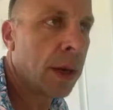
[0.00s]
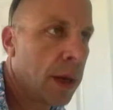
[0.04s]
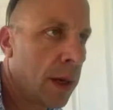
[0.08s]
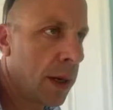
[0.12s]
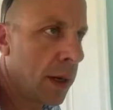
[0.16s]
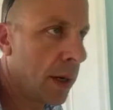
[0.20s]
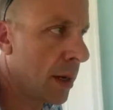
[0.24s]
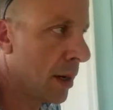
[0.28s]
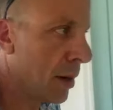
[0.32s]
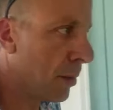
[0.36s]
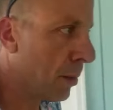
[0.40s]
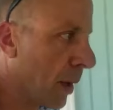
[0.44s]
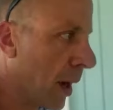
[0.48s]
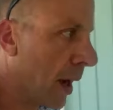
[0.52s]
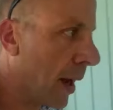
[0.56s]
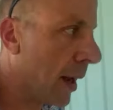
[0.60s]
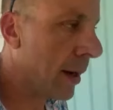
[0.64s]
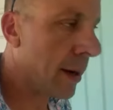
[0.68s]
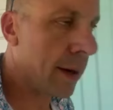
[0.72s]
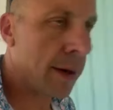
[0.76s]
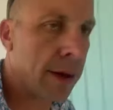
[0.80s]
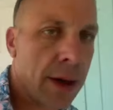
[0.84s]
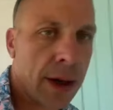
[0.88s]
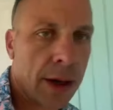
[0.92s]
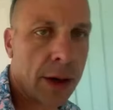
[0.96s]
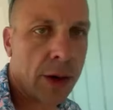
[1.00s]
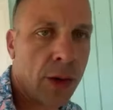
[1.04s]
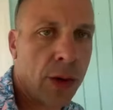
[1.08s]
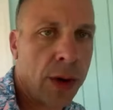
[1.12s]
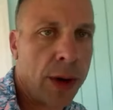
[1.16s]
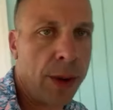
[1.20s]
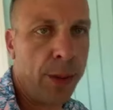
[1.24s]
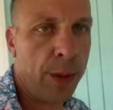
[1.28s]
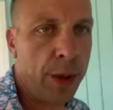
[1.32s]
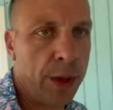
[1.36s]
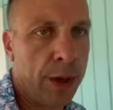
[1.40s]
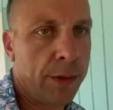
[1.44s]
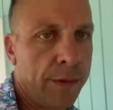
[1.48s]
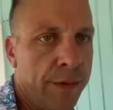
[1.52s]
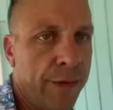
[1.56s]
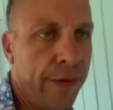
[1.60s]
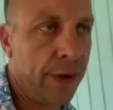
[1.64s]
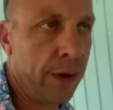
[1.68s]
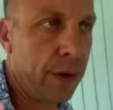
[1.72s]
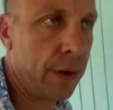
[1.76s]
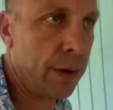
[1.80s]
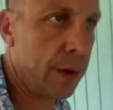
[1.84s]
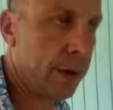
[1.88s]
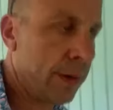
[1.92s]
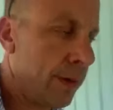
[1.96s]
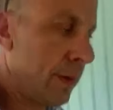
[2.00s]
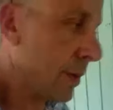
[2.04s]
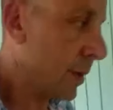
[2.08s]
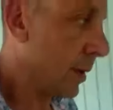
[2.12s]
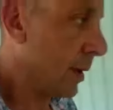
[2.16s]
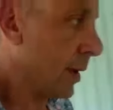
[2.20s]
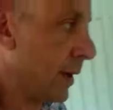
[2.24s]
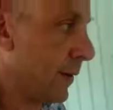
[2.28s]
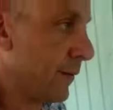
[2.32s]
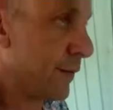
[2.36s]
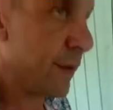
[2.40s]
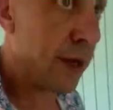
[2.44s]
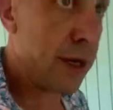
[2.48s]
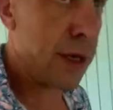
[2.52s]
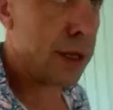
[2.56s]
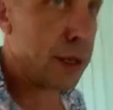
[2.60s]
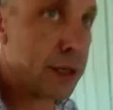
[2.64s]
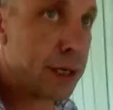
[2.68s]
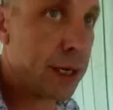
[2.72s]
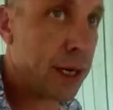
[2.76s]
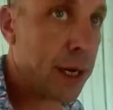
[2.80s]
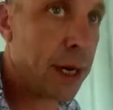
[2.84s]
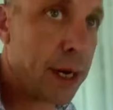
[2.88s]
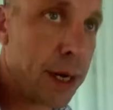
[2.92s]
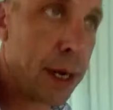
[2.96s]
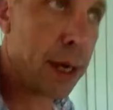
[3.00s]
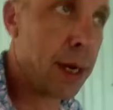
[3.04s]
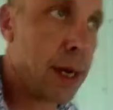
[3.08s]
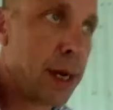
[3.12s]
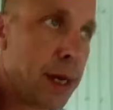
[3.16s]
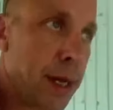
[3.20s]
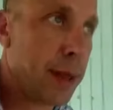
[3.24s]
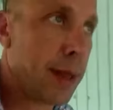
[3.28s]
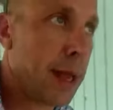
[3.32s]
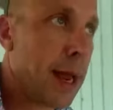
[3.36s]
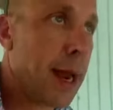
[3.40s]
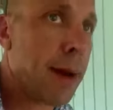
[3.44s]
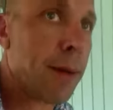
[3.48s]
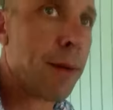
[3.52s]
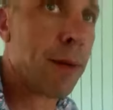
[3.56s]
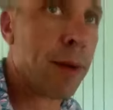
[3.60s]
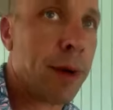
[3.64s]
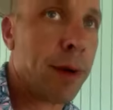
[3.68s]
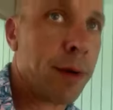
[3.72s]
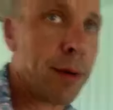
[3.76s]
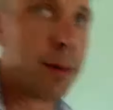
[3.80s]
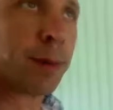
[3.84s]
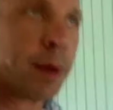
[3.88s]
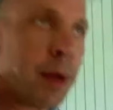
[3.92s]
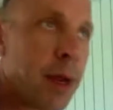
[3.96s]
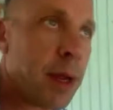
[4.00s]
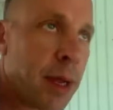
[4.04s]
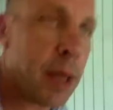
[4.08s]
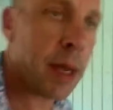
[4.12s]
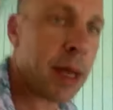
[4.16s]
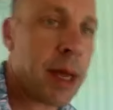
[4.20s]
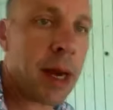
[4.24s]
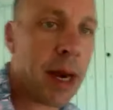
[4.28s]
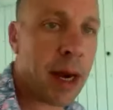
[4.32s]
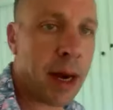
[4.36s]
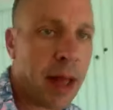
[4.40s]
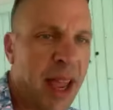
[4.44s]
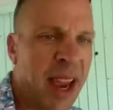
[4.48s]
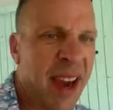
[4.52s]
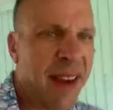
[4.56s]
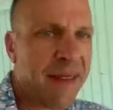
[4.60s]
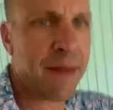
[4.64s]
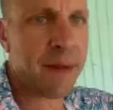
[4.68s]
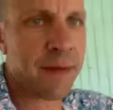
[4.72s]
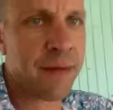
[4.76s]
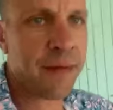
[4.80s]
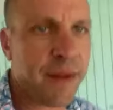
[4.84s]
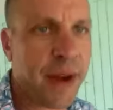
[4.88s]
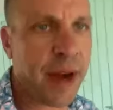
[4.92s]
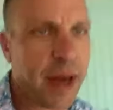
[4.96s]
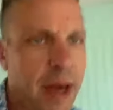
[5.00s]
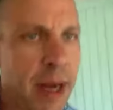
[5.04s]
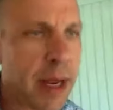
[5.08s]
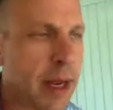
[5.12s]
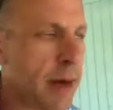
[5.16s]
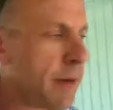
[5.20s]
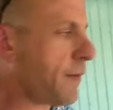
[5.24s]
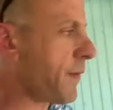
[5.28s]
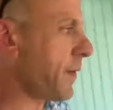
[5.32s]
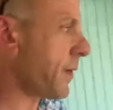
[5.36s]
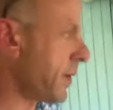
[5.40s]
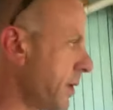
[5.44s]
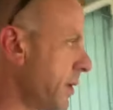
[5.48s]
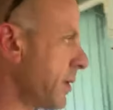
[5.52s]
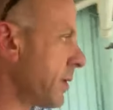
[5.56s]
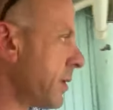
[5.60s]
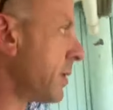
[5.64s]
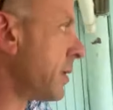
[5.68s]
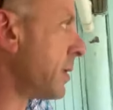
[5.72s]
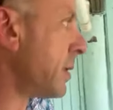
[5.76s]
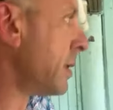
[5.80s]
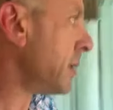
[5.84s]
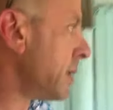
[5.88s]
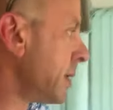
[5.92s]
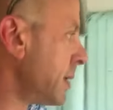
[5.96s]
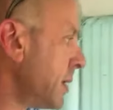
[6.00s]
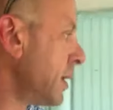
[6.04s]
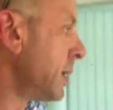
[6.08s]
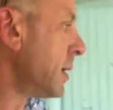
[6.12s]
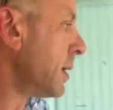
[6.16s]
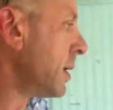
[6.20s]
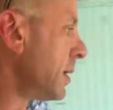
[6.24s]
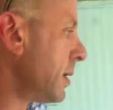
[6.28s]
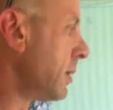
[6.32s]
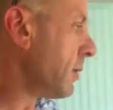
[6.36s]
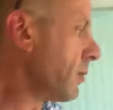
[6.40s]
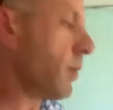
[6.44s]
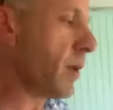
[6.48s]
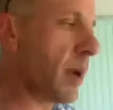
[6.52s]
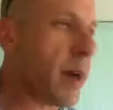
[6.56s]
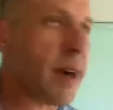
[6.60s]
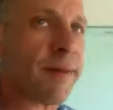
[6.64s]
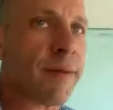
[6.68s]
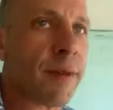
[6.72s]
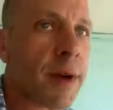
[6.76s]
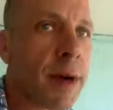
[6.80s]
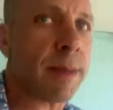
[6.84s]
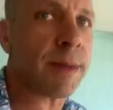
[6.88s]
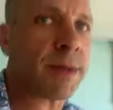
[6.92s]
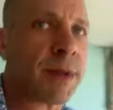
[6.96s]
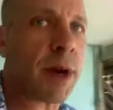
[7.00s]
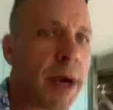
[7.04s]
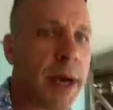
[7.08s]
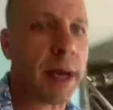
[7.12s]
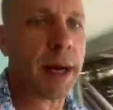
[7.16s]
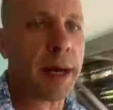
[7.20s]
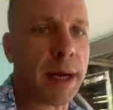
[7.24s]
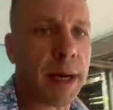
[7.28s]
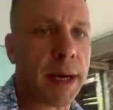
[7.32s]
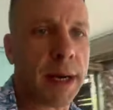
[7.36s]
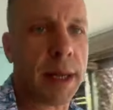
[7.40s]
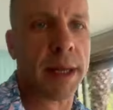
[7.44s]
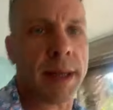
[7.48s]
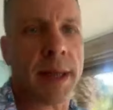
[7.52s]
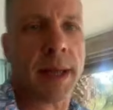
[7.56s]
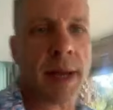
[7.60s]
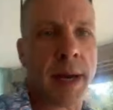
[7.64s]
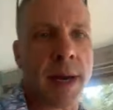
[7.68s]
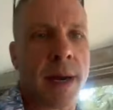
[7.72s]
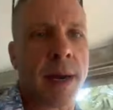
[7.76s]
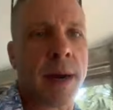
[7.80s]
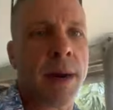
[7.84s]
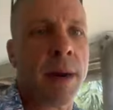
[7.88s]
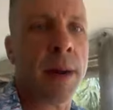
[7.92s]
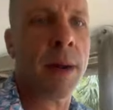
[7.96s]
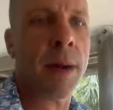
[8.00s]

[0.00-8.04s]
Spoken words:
my equipment for lifting and shit in that room, and I'll have the fan for whenever I'm training in there.